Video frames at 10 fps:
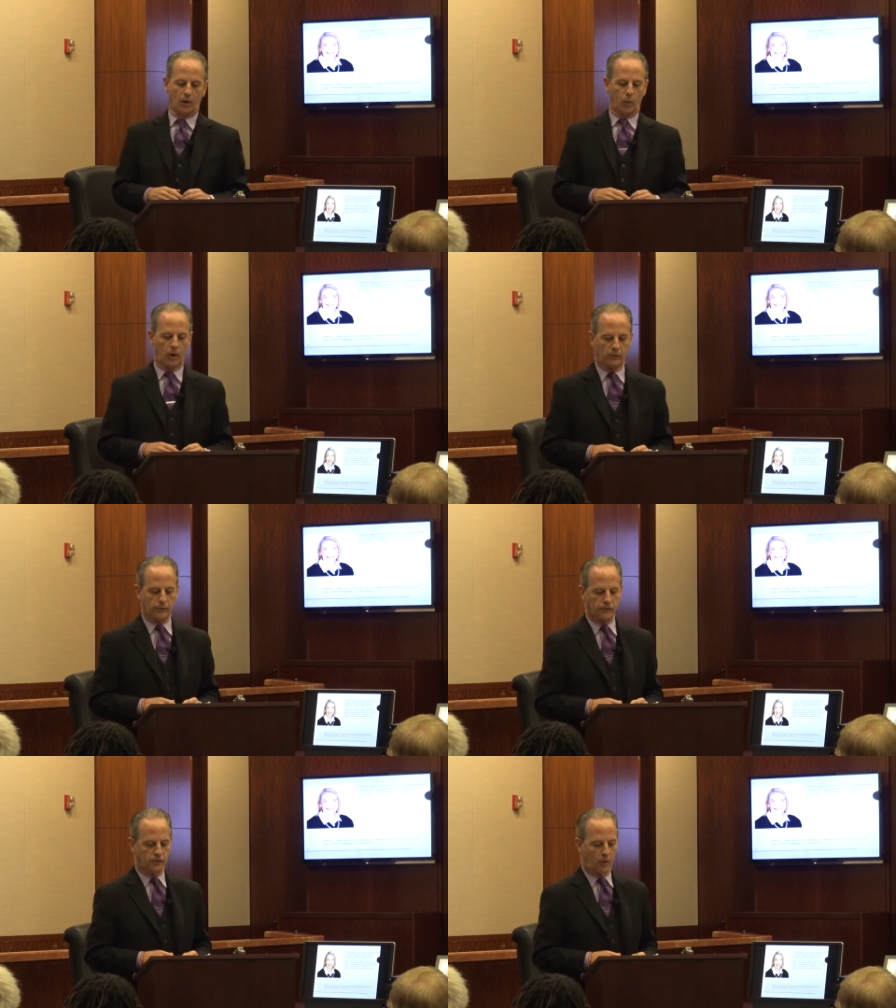
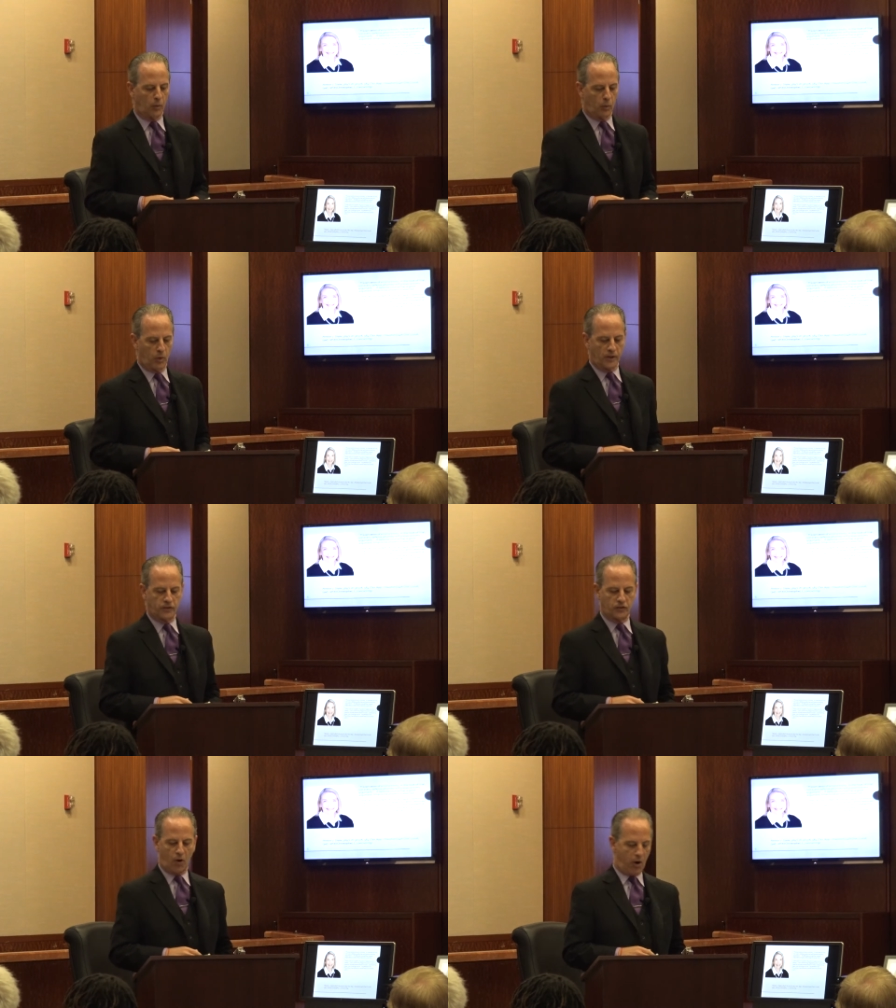Well, so what does
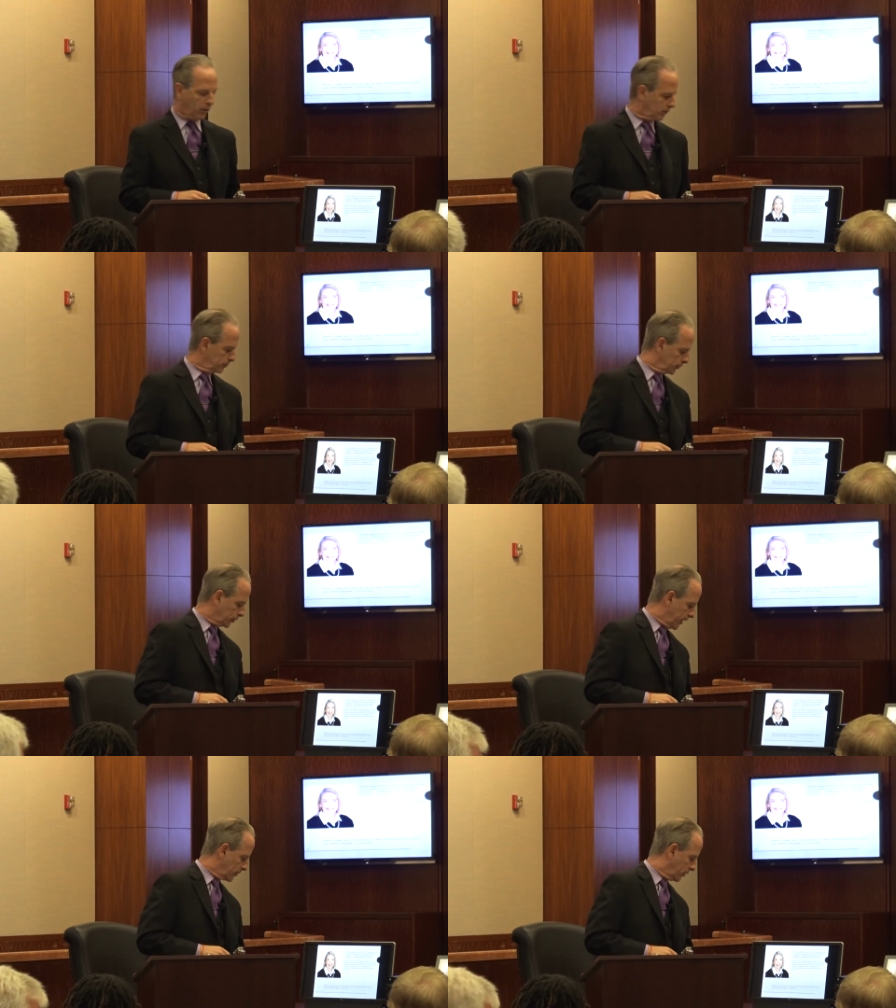this all
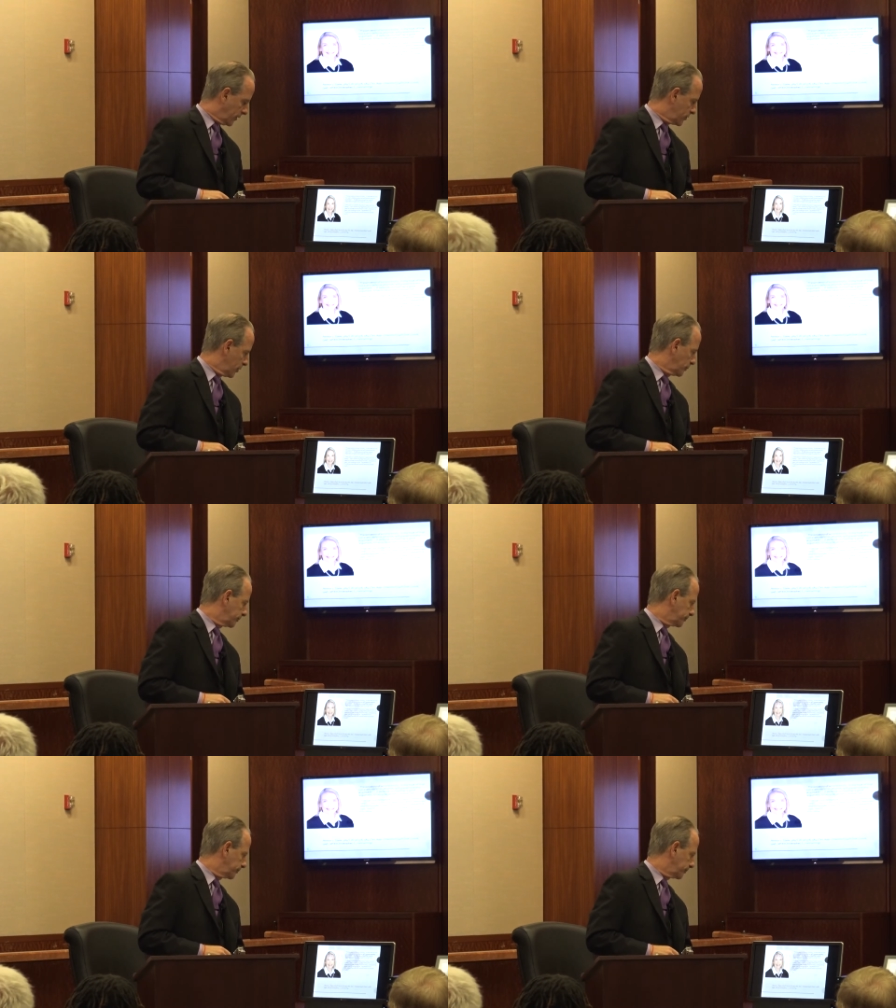translate to? You